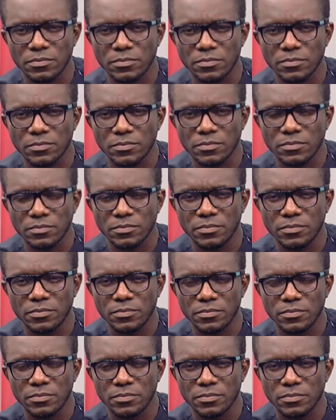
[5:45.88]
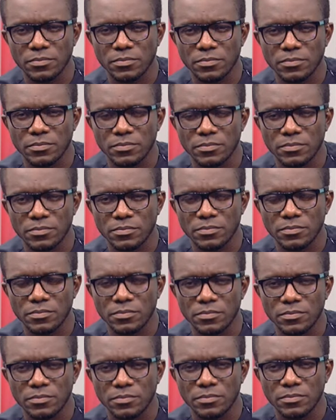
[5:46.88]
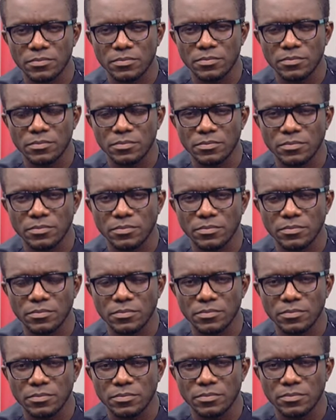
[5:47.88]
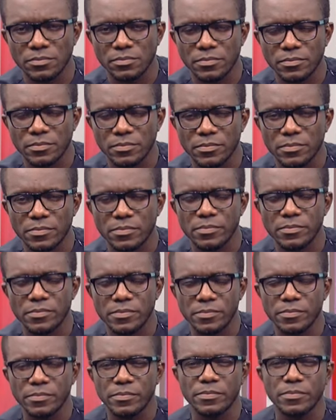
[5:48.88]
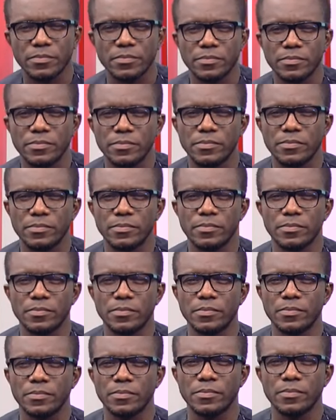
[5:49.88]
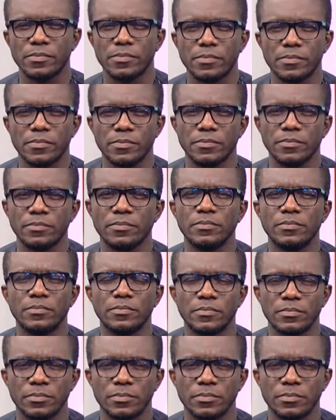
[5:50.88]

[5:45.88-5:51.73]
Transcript: No words are spoken by the person on screen.